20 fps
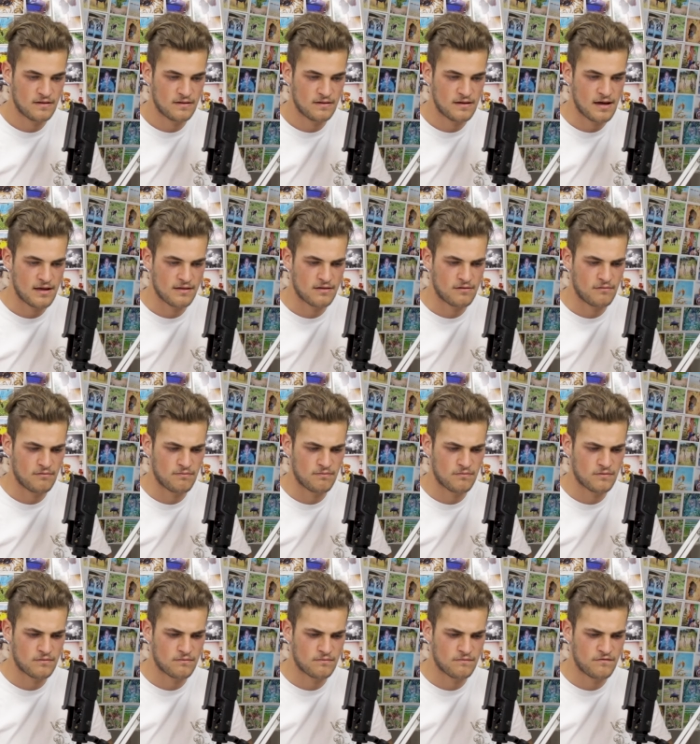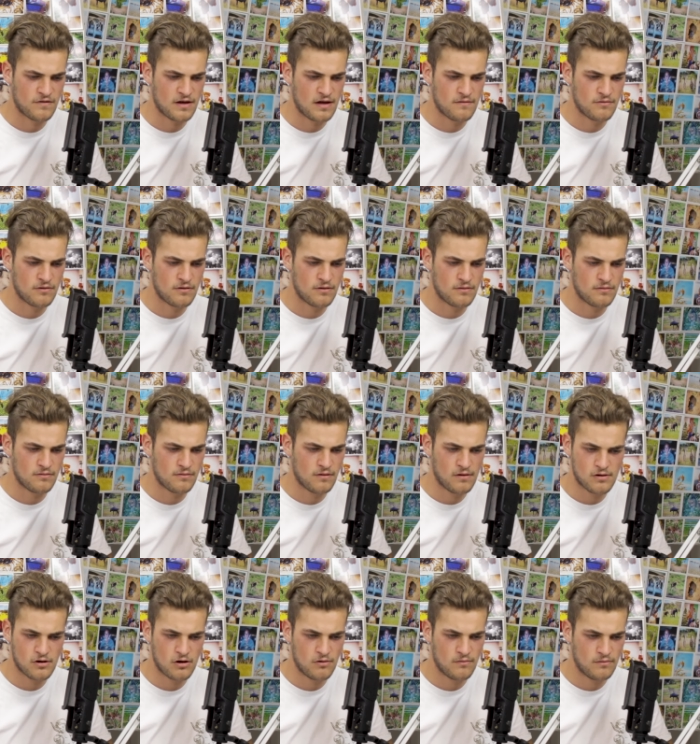Yeah, so Favorite,
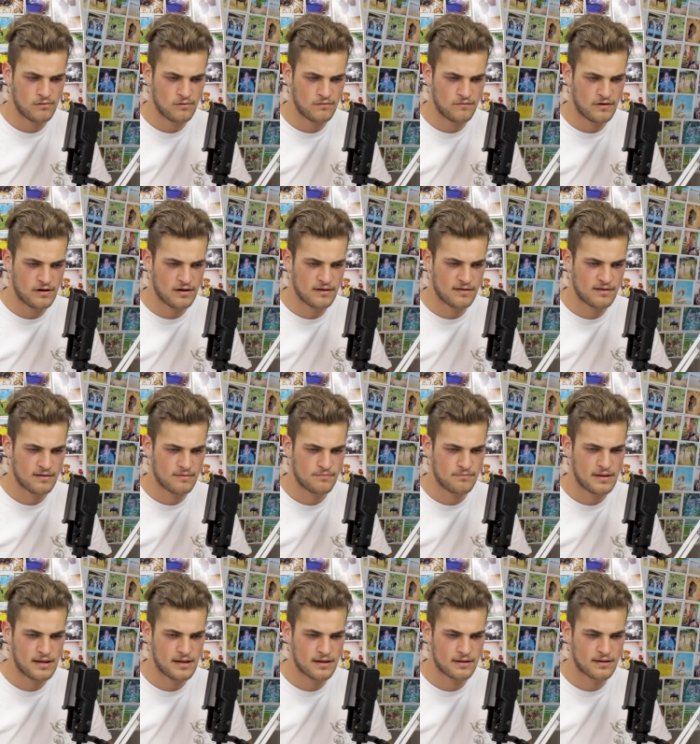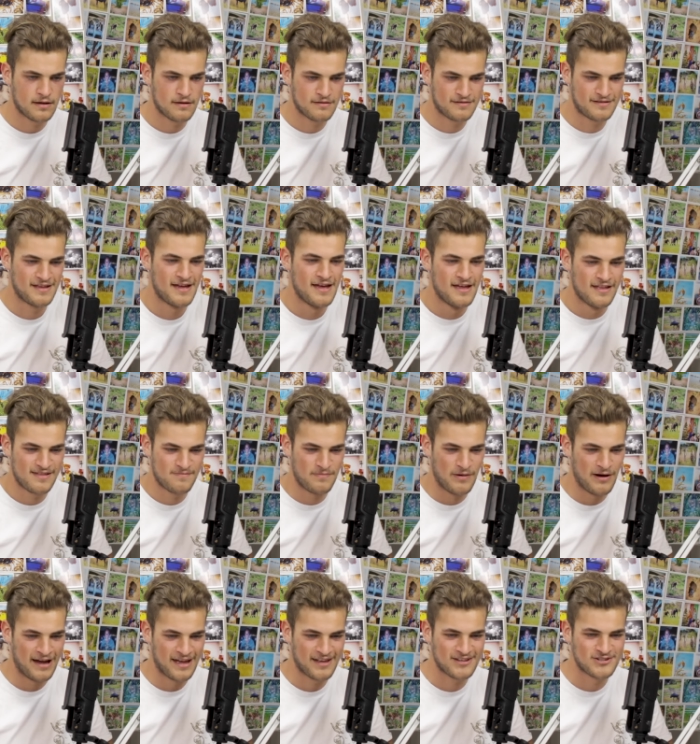Cold War, Vice, Black,
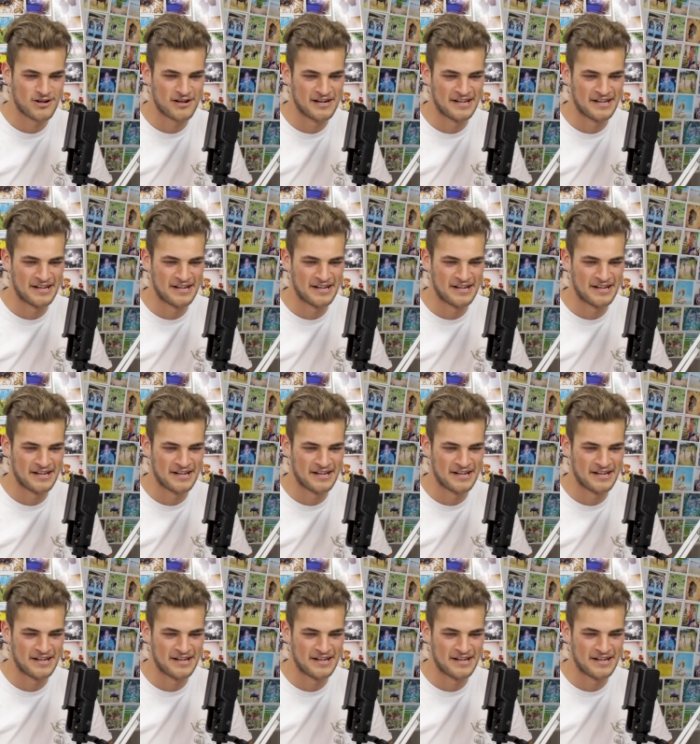Spike trying to